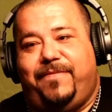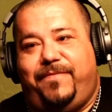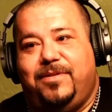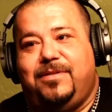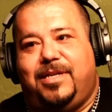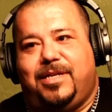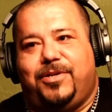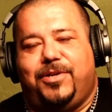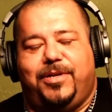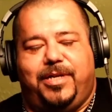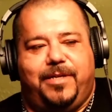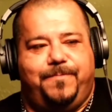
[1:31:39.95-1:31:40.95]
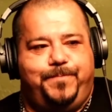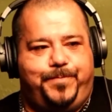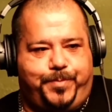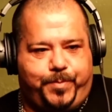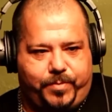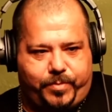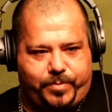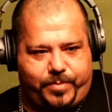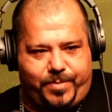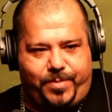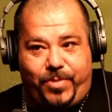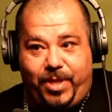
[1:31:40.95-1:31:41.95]
feeling like a hernia,
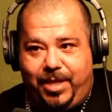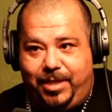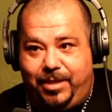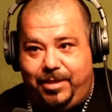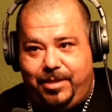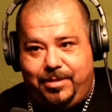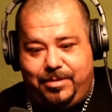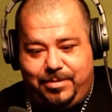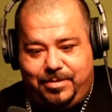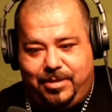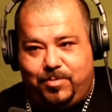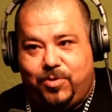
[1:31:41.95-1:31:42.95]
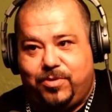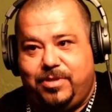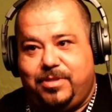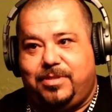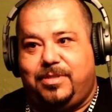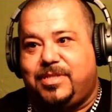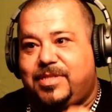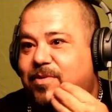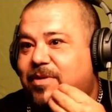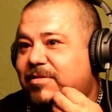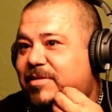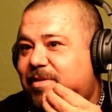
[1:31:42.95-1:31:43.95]
and then the boys just
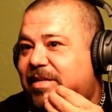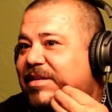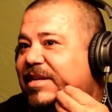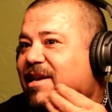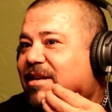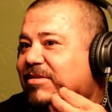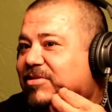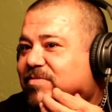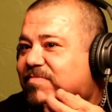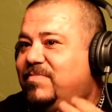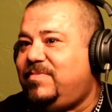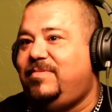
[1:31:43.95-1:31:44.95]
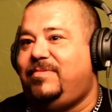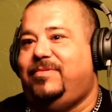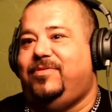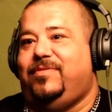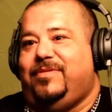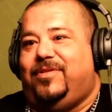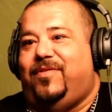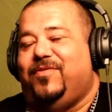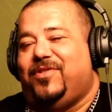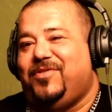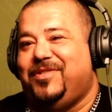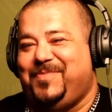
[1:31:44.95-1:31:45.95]
swelled up like a cantaloupe over
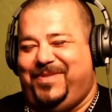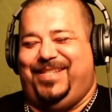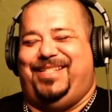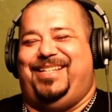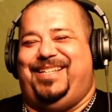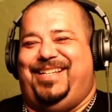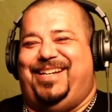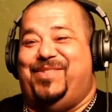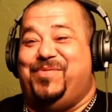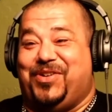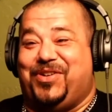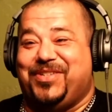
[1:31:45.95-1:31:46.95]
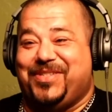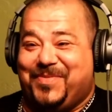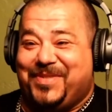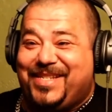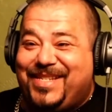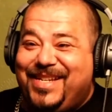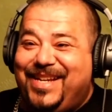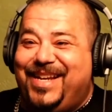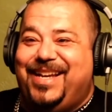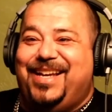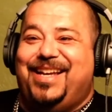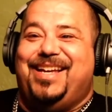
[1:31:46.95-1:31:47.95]
Christmas.
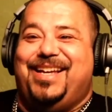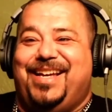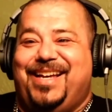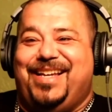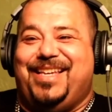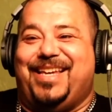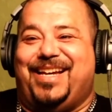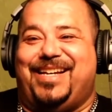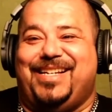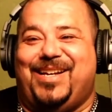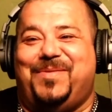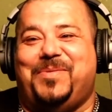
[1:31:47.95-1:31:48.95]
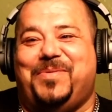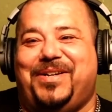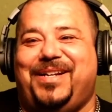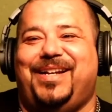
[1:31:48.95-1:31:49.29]
Yeah, I remember